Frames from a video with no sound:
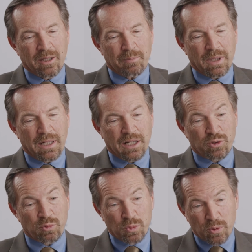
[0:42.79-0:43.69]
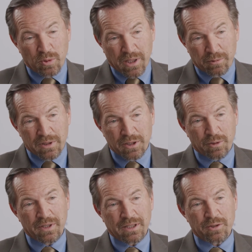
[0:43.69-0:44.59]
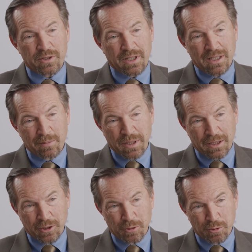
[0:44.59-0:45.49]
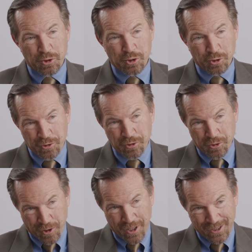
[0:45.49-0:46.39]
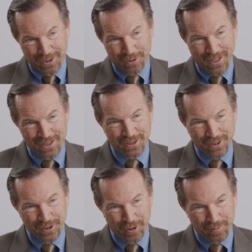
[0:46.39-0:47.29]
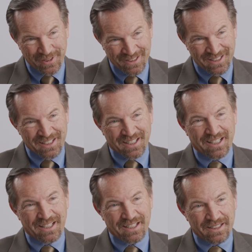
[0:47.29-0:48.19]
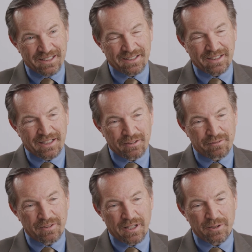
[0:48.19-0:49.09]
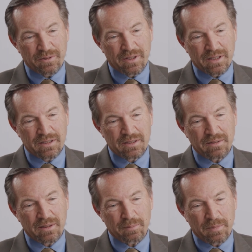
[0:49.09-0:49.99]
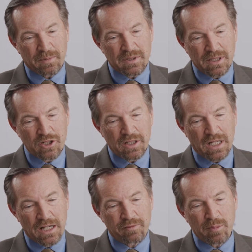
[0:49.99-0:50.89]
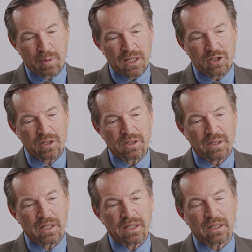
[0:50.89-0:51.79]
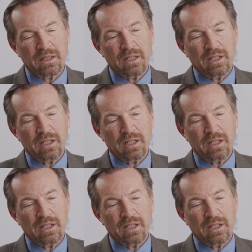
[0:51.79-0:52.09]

But as a rule, I really don't think there's anybody who shouldn't try it who has a glioma. I have found that essentially every patient that I